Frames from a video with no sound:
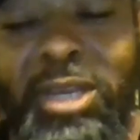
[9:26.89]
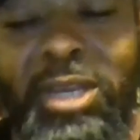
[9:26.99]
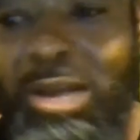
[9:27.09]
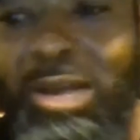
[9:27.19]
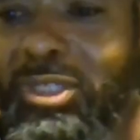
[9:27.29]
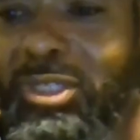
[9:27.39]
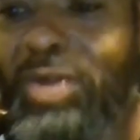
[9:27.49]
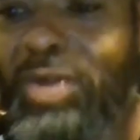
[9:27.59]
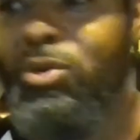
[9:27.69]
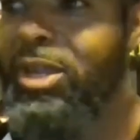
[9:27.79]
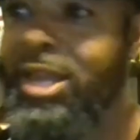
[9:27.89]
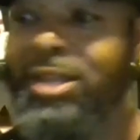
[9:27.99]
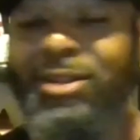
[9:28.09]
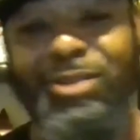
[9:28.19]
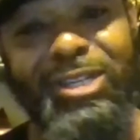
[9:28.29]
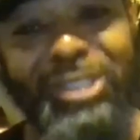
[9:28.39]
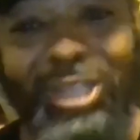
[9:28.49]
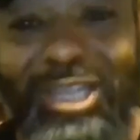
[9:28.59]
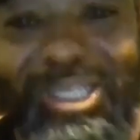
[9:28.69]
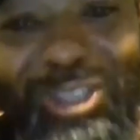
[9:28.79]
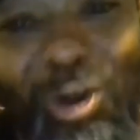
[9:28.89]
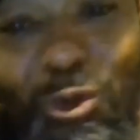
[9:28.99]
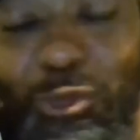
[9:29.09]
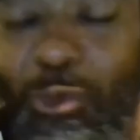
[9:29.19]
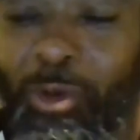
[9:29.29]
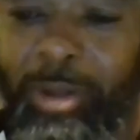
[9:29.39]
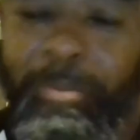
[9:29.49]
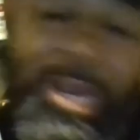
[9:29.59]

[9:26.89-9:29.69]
And I was like, okay, let's go for it.